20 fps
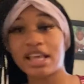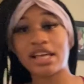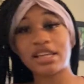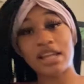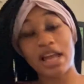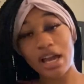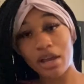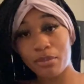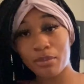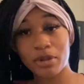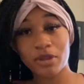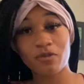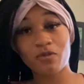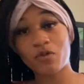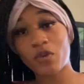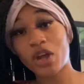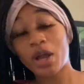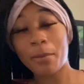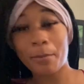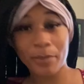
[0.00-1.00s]
like
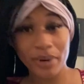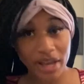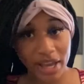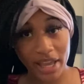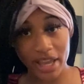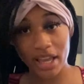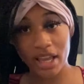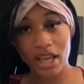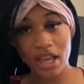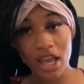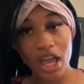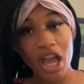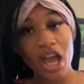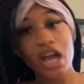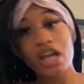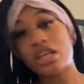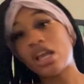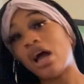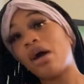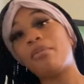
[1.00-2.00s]
motherfucking button.
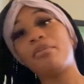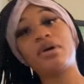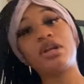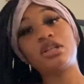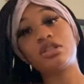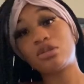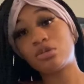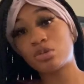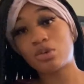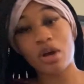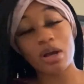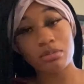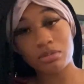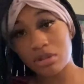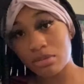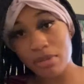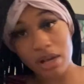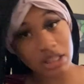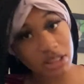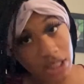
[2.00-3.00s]
And y'all better subscribe
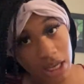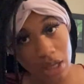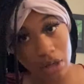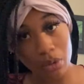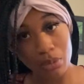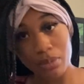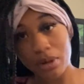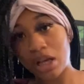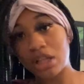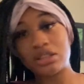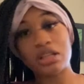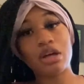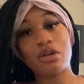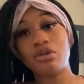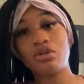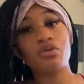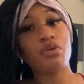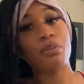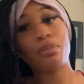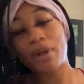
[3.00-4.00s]
to my channel, because I
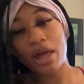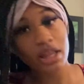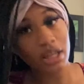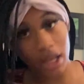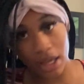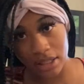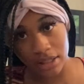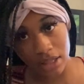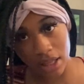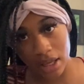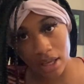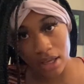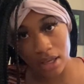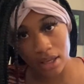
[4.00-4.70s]
don't even play like that.